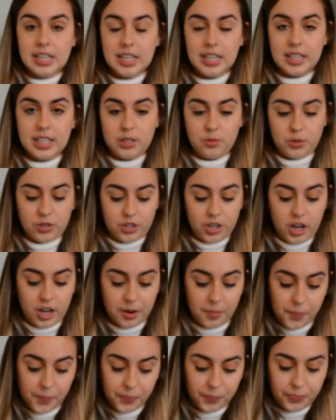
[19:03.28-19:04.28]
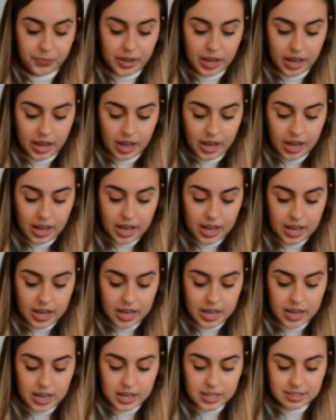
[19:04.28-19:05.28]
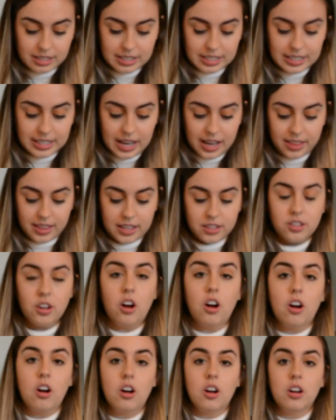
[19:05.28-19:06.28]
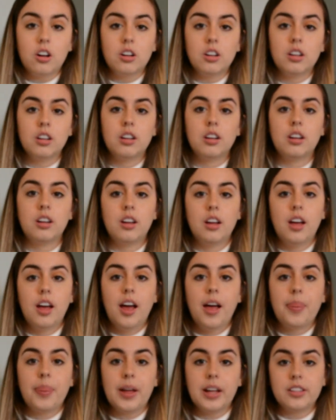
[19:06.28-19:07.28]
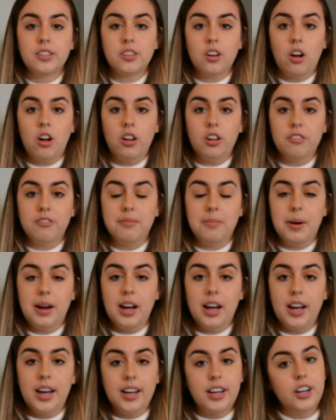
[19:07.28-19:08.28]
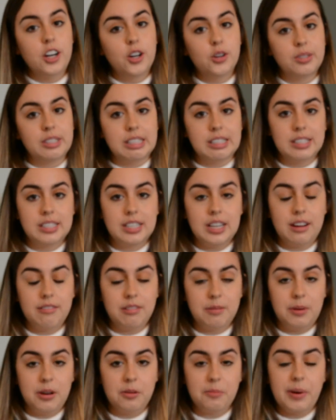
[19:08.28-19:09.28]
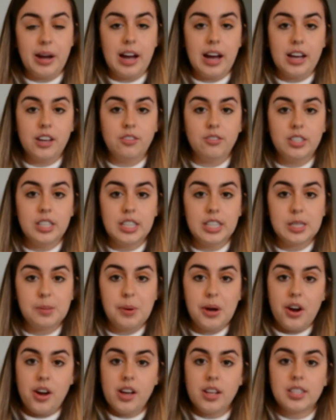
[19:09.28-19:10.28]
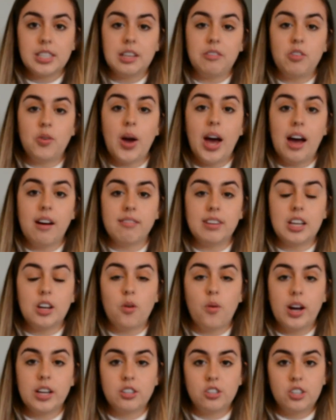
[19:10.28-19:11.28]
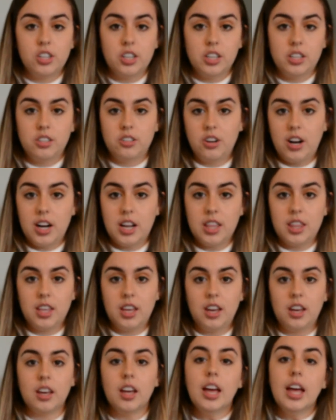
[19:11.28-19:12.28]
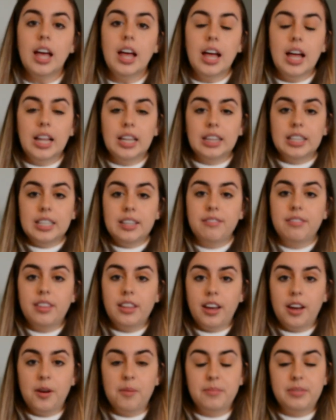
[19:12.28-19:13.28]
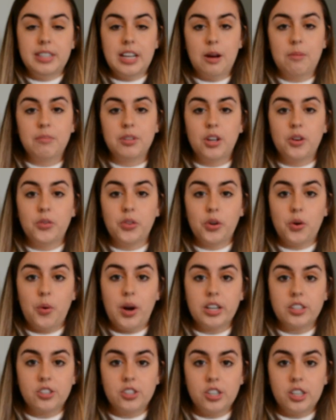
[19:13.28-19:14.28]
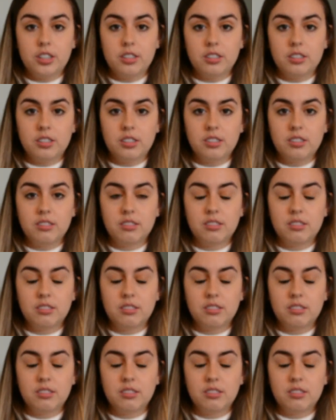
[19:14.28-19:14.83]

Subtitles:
this was good. And yeah, that's all of my notes and stuff about my IUD experience. If you have any questions or anything, leave them down below in the questions.